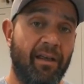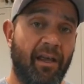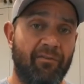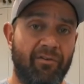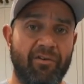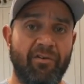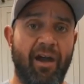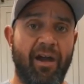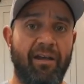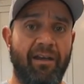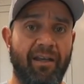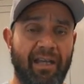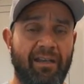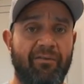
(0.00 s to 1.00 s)
If you're trying
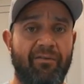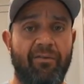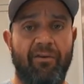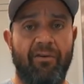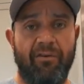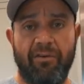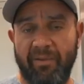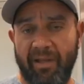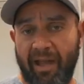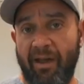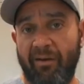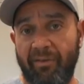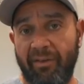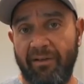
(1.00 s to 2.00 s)
to eat to be
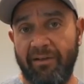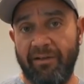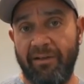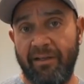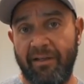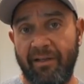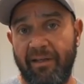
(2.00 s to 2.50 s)
healthier,